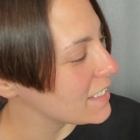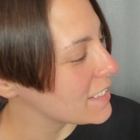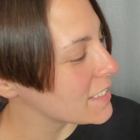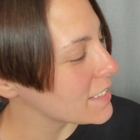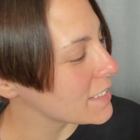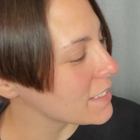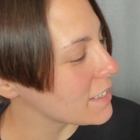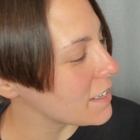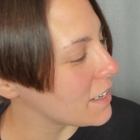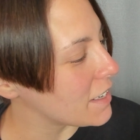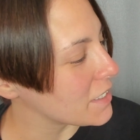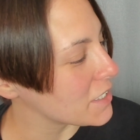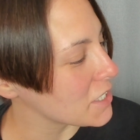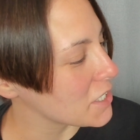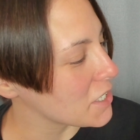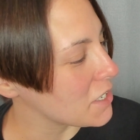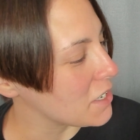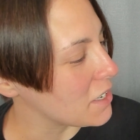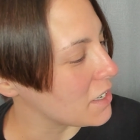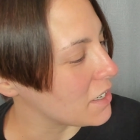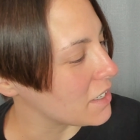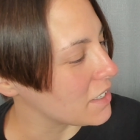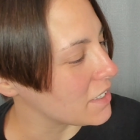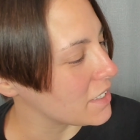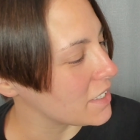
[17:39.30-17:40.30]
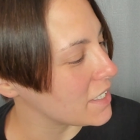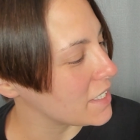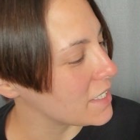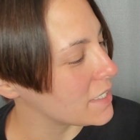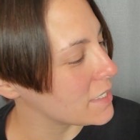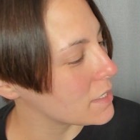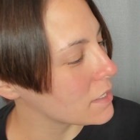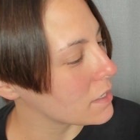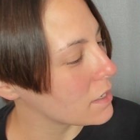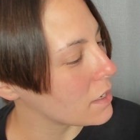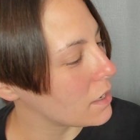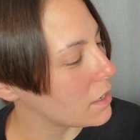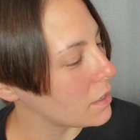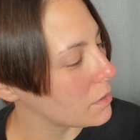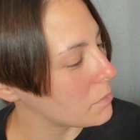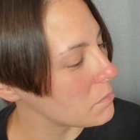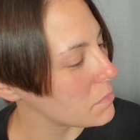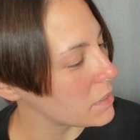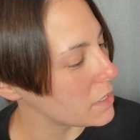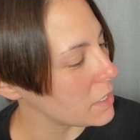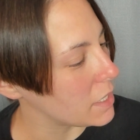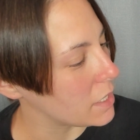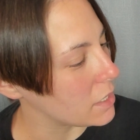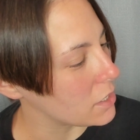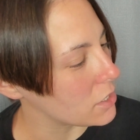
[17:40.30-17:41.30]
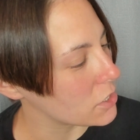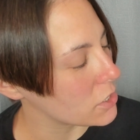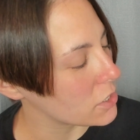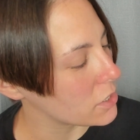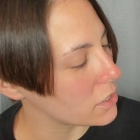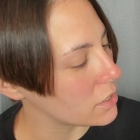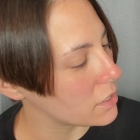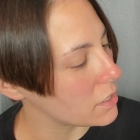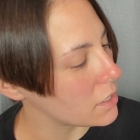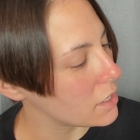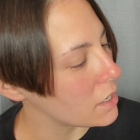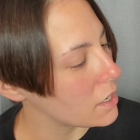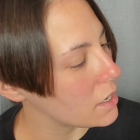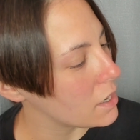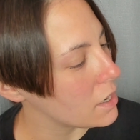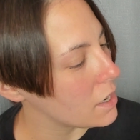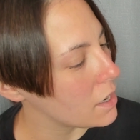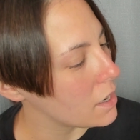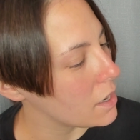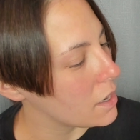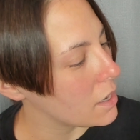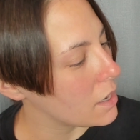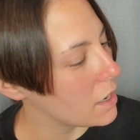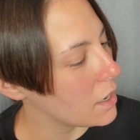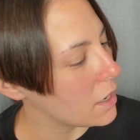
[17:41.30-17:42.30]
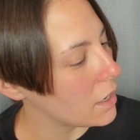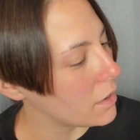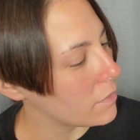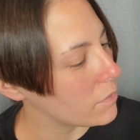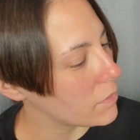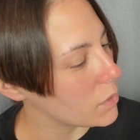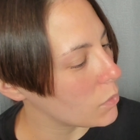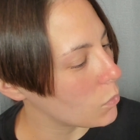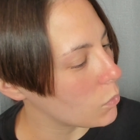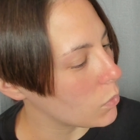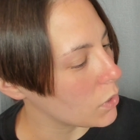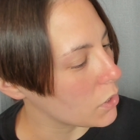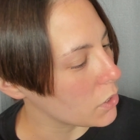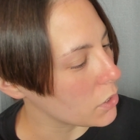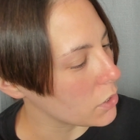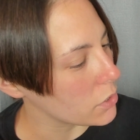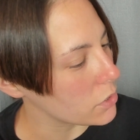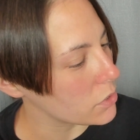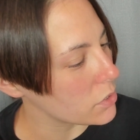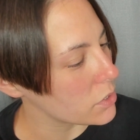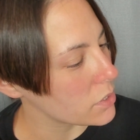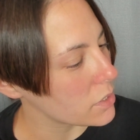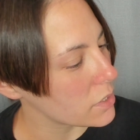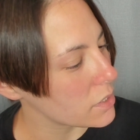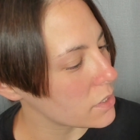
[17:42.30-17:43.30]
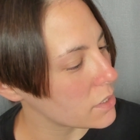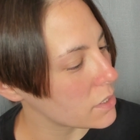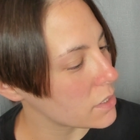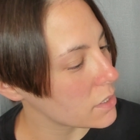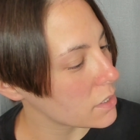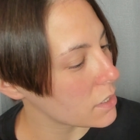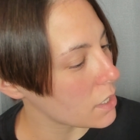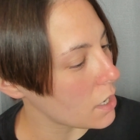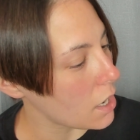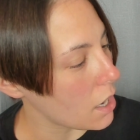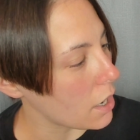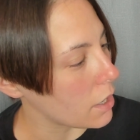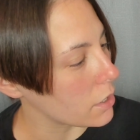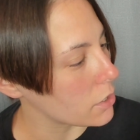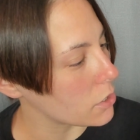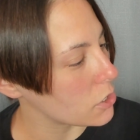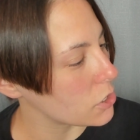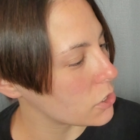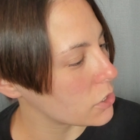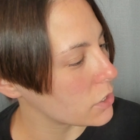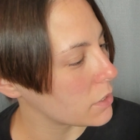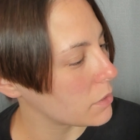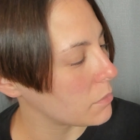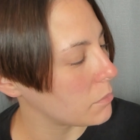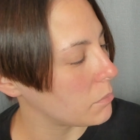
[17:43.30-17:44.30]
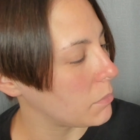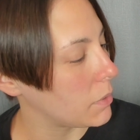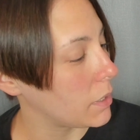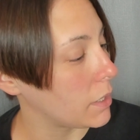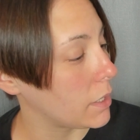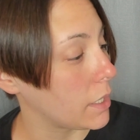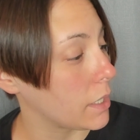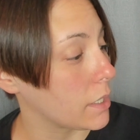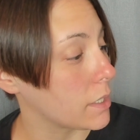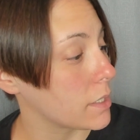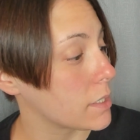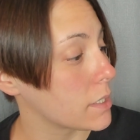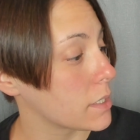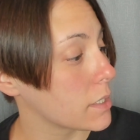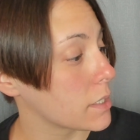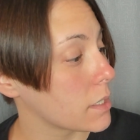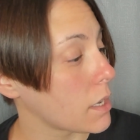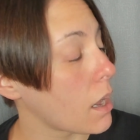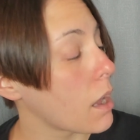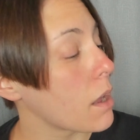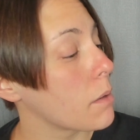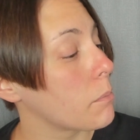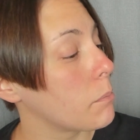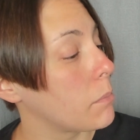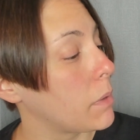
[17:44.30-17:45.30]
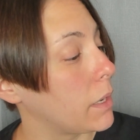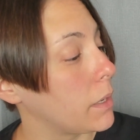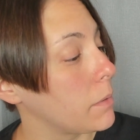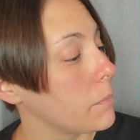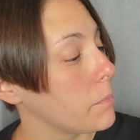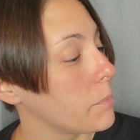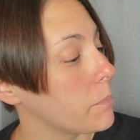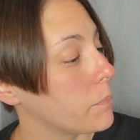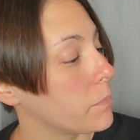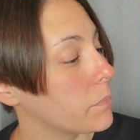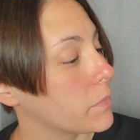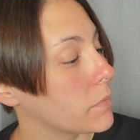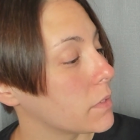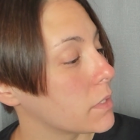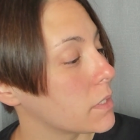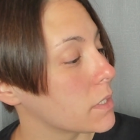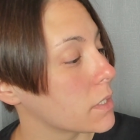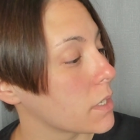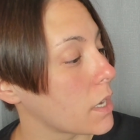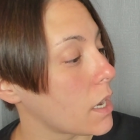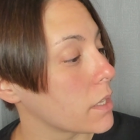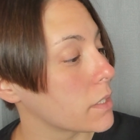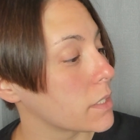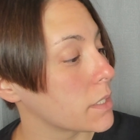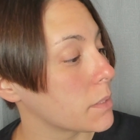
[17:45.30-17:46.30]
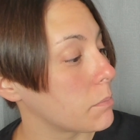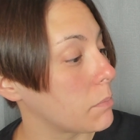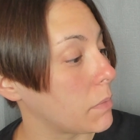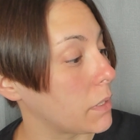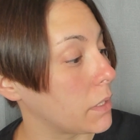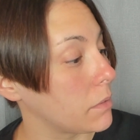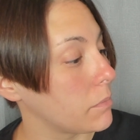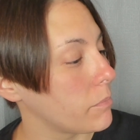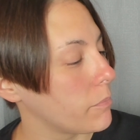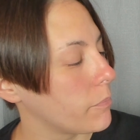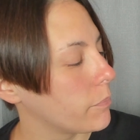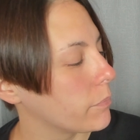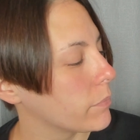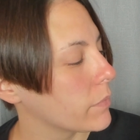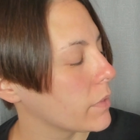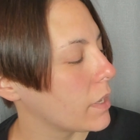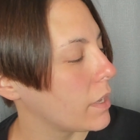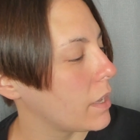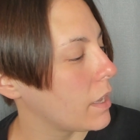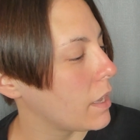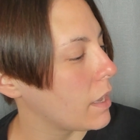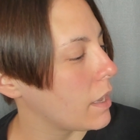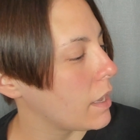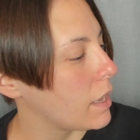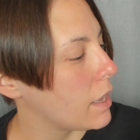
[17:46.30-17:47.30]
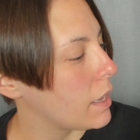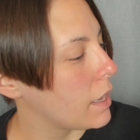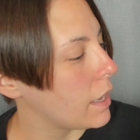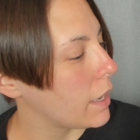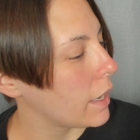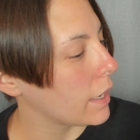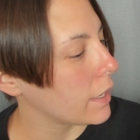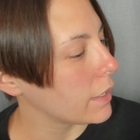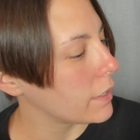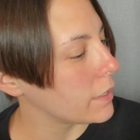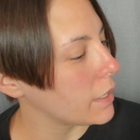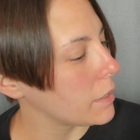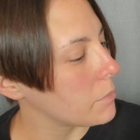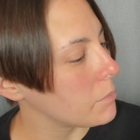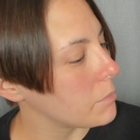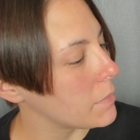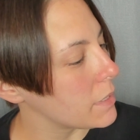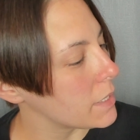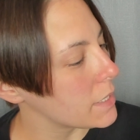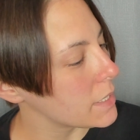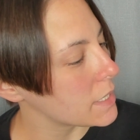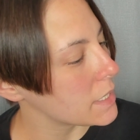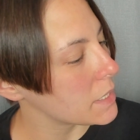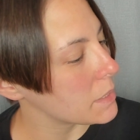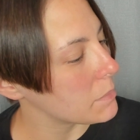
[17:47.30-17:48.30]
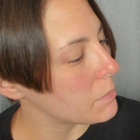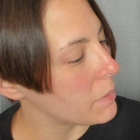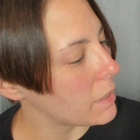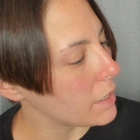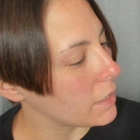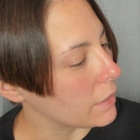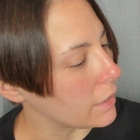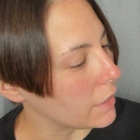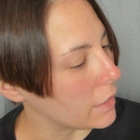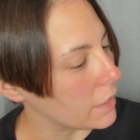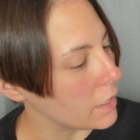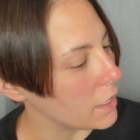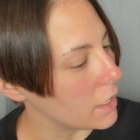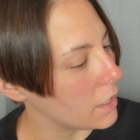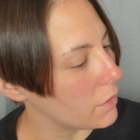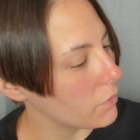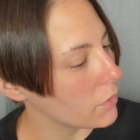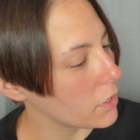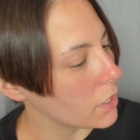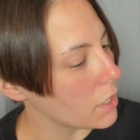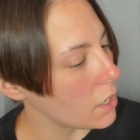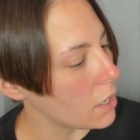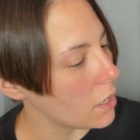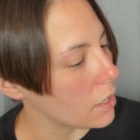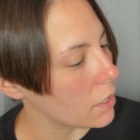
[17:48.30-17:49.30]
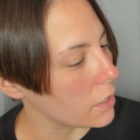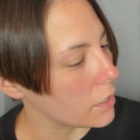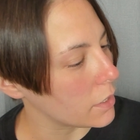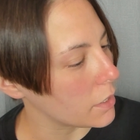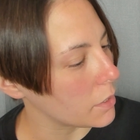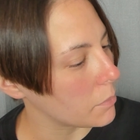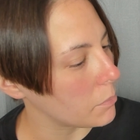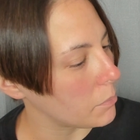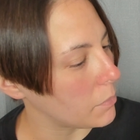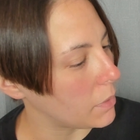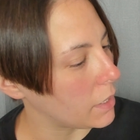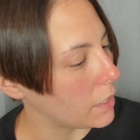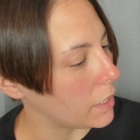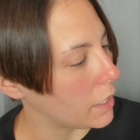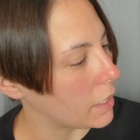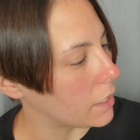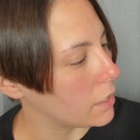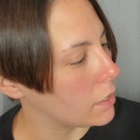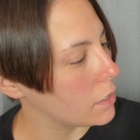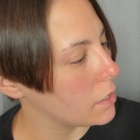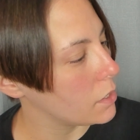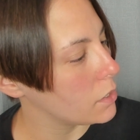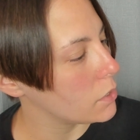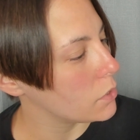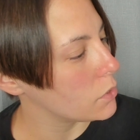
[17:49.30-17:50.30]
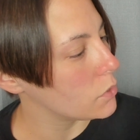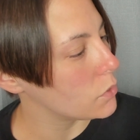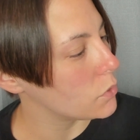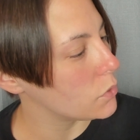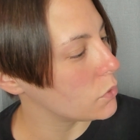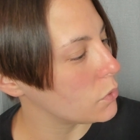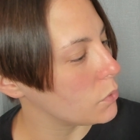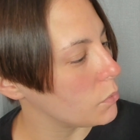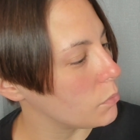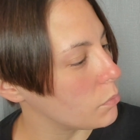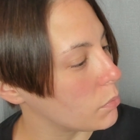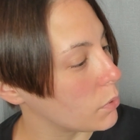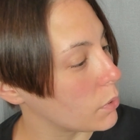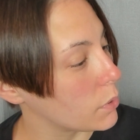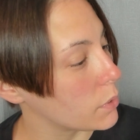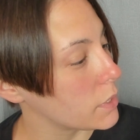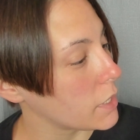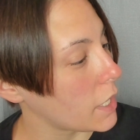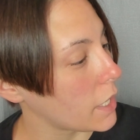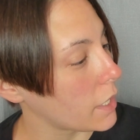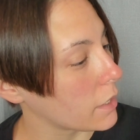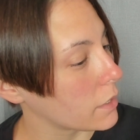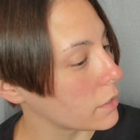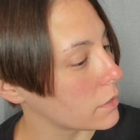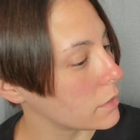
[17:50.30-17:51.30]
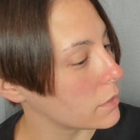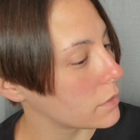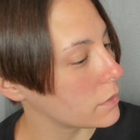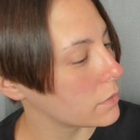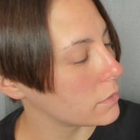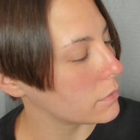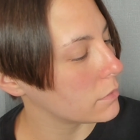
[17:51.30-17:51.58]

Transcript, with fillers: Scotchgard is a combination of the words Scotch, meaning Scotman, Scotsman, and a misspelling of guard meaning to protect.